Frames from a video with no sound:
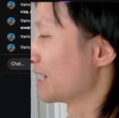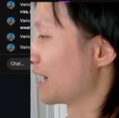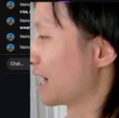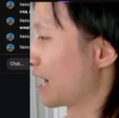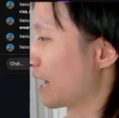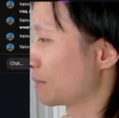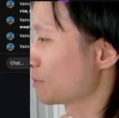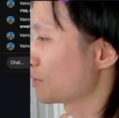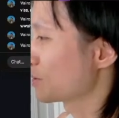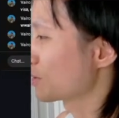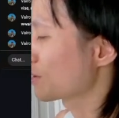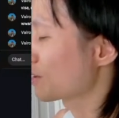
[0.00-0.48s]

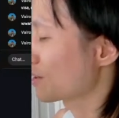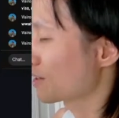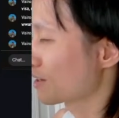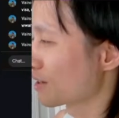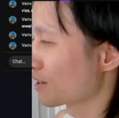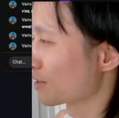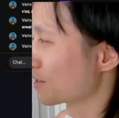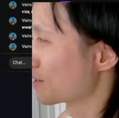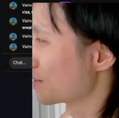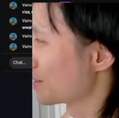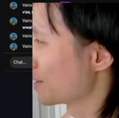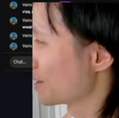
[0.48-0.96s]
I'm just
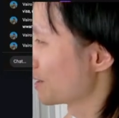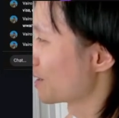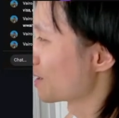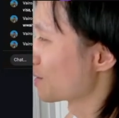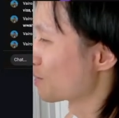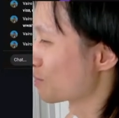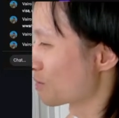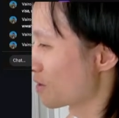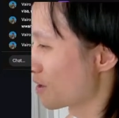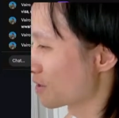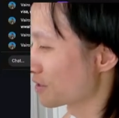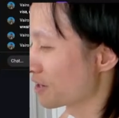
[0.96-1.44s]
gonna sit here
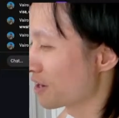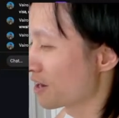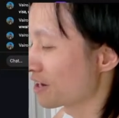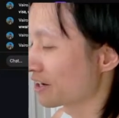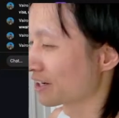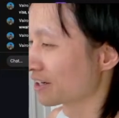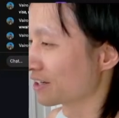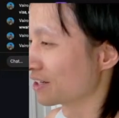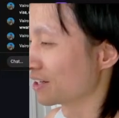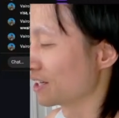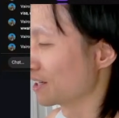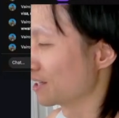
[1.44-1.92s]
and raw dog
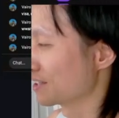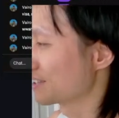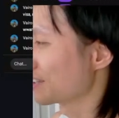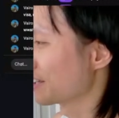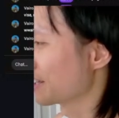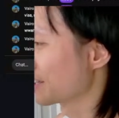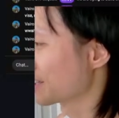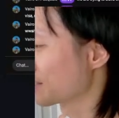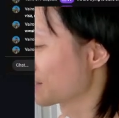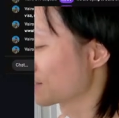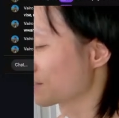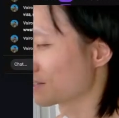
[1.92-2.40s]
it. And it's
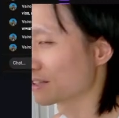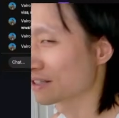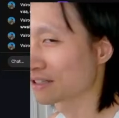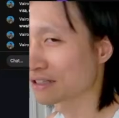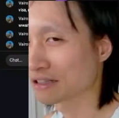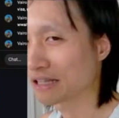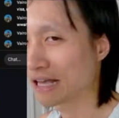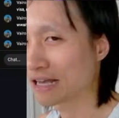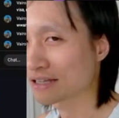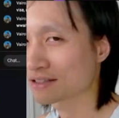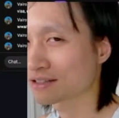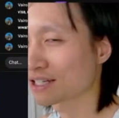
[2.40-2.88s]
like
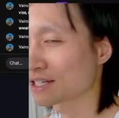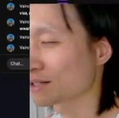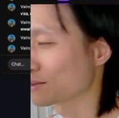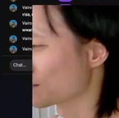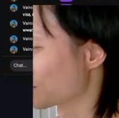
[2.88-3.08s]
last night was